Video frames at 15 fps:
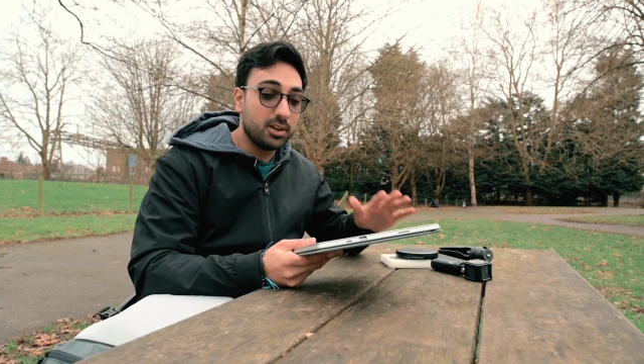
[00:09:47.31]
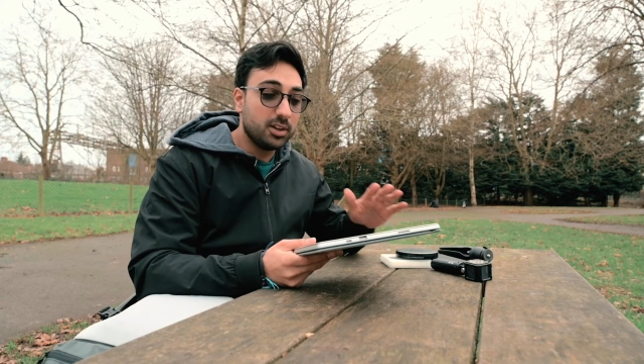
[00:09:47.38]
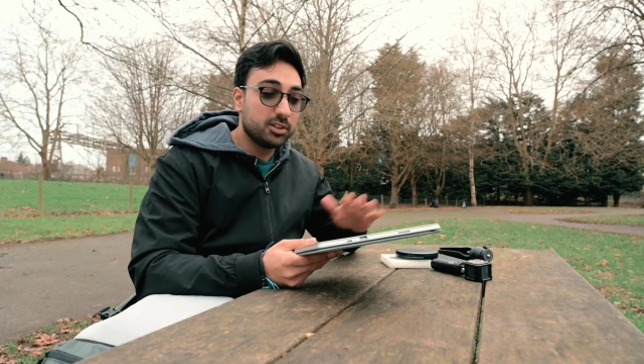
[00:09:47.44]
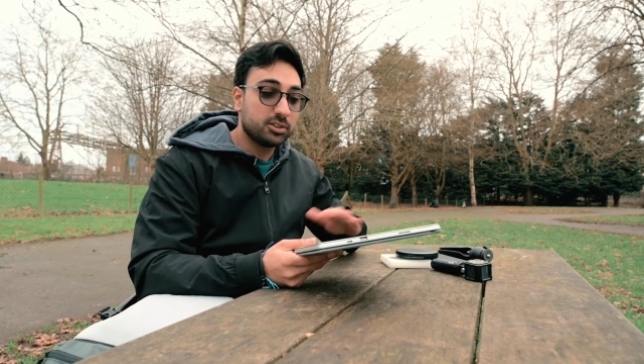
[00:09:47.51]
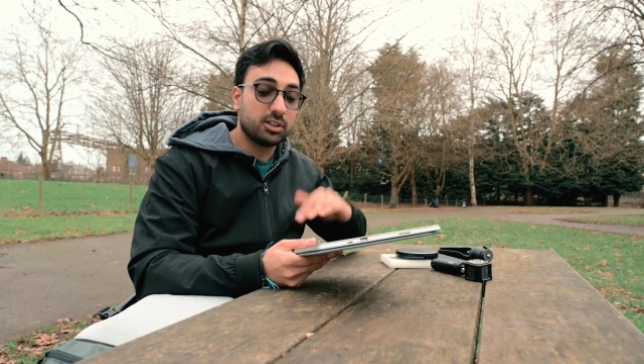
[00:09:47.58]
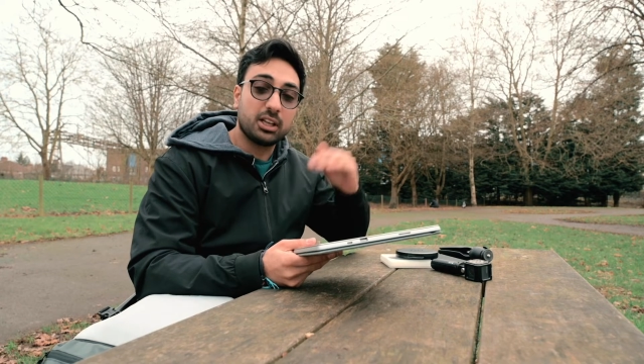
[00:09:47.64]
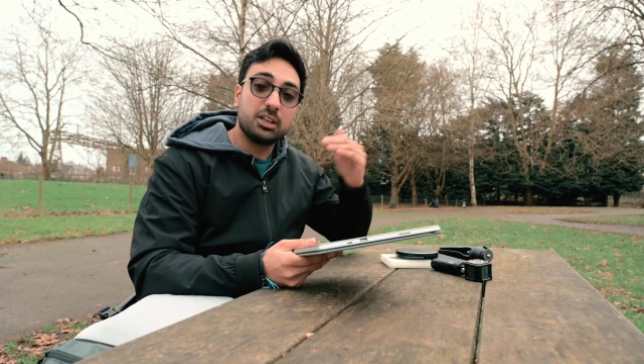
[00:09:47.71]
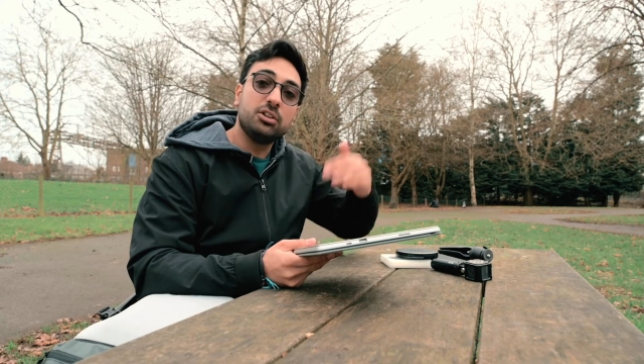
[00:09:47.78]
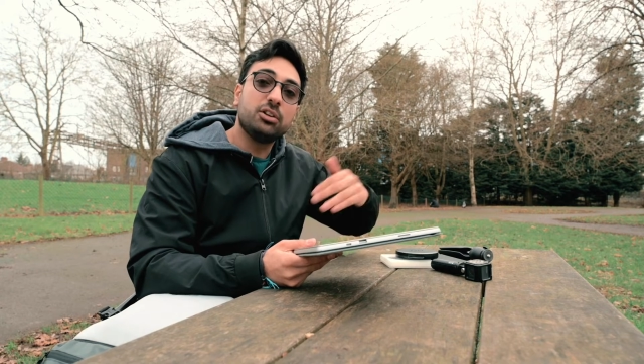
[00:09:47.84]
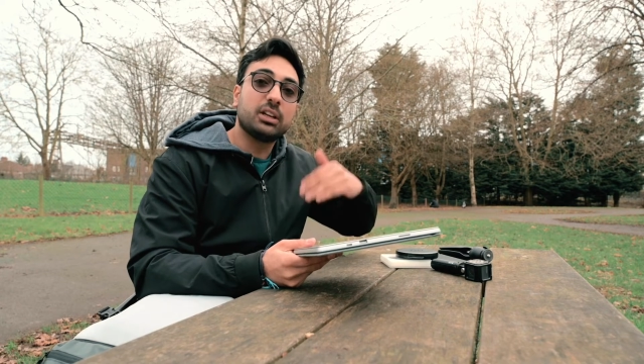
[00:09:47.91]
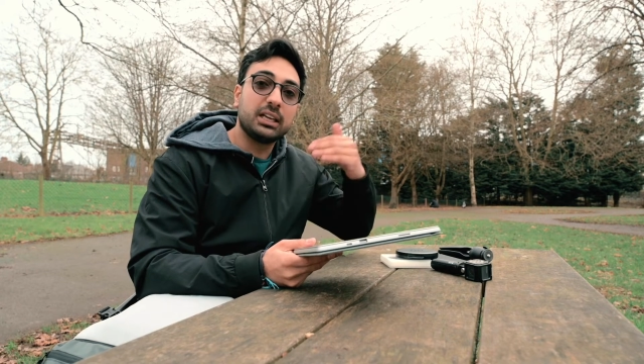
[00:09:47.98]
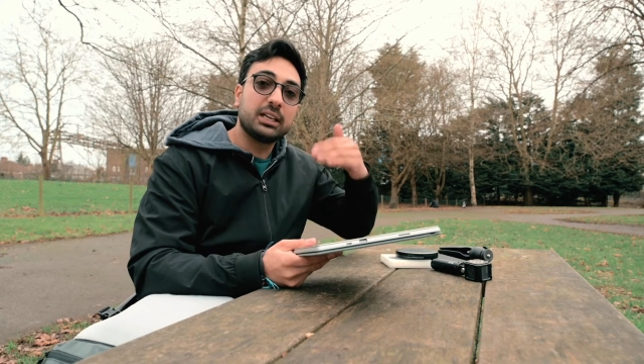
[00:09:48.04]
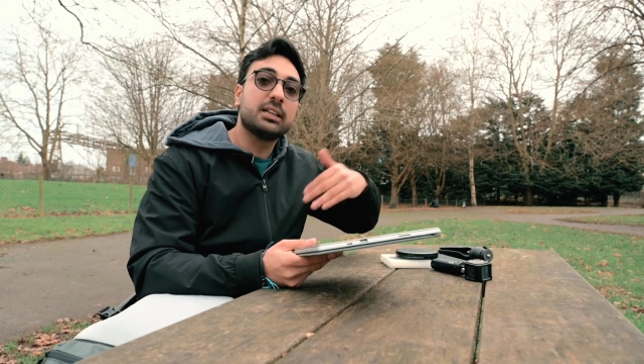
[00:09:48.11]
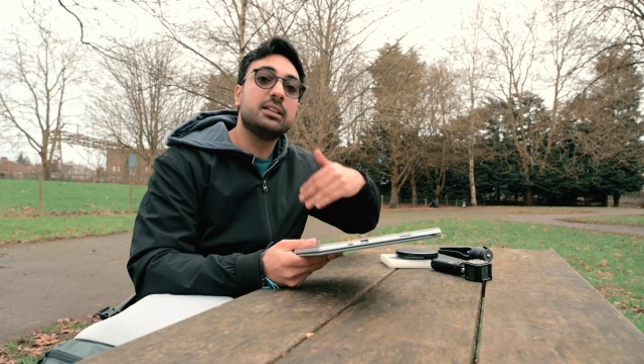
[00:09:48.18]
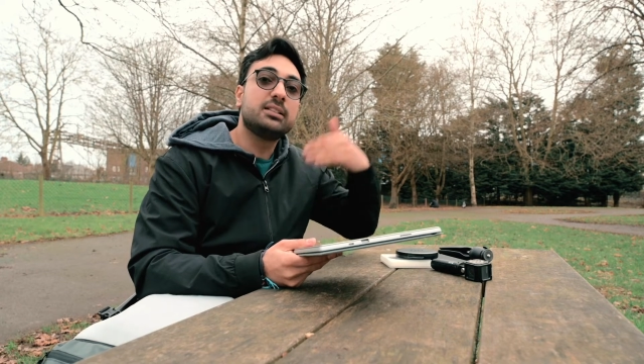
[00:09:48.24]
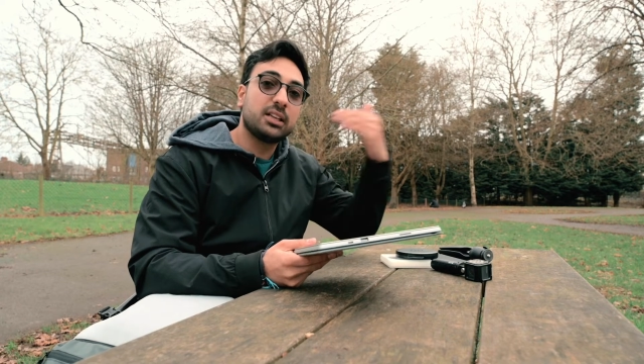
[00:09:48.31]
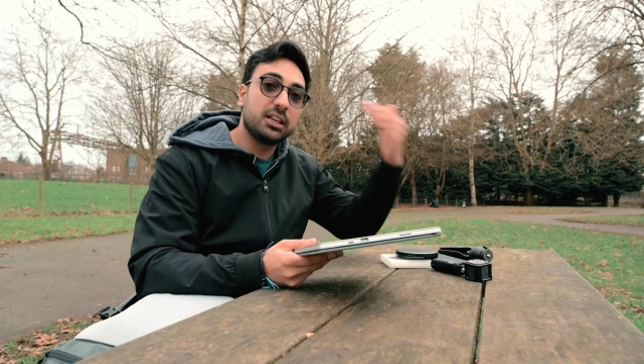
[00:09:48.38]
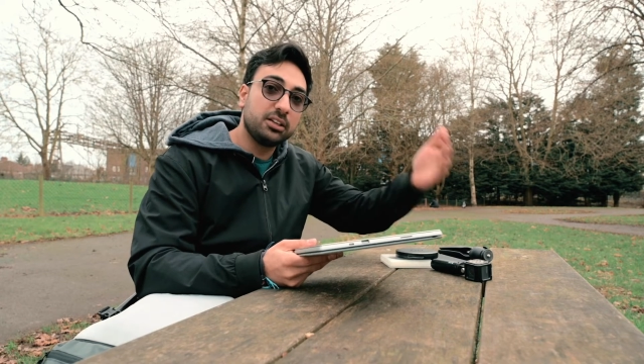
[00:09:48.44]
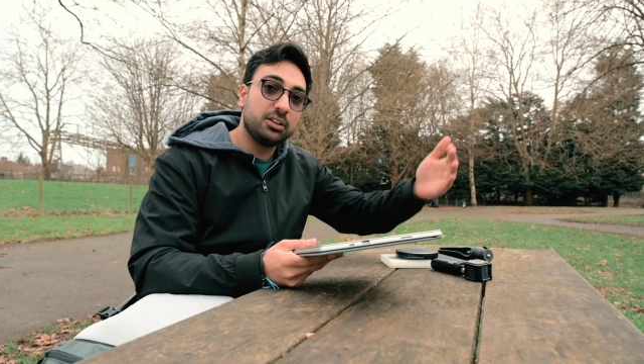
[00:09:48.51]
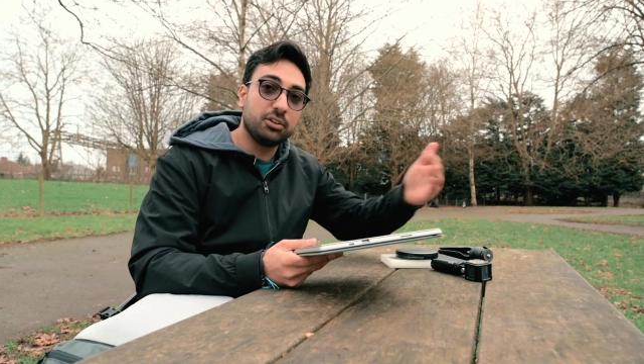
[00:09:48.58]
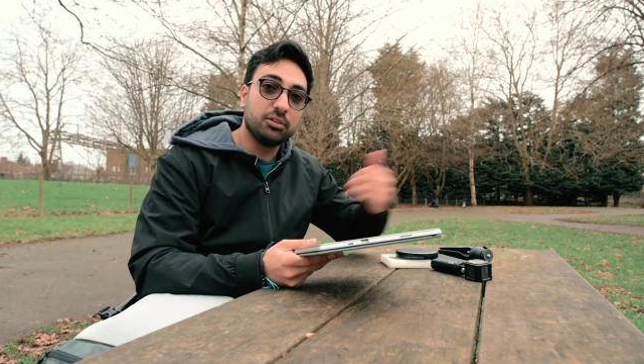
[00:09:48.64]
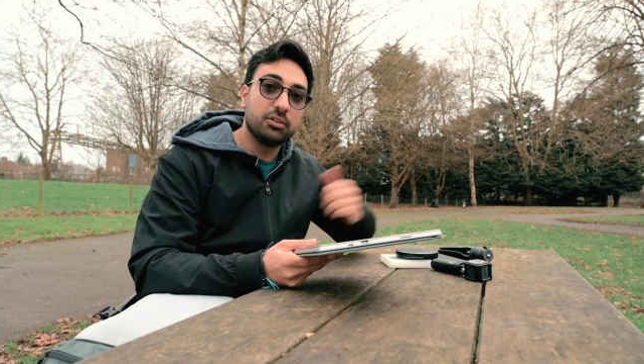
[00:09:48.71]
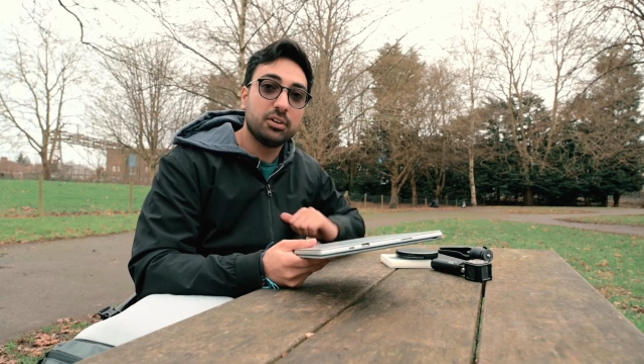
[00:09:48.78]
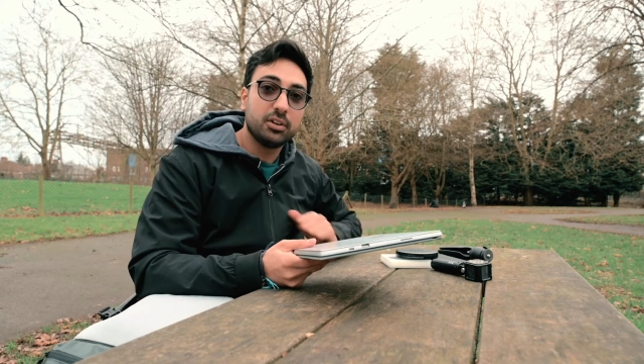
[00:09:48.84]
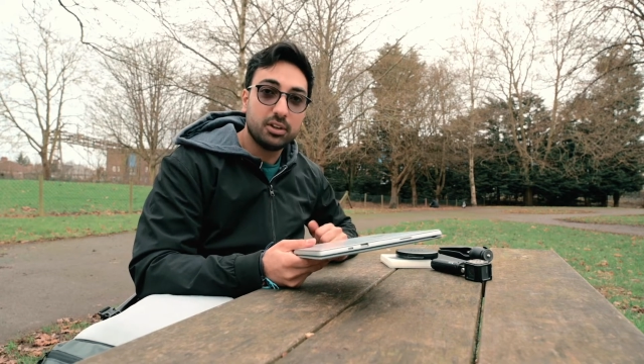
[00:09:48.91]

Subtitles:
so then you can continue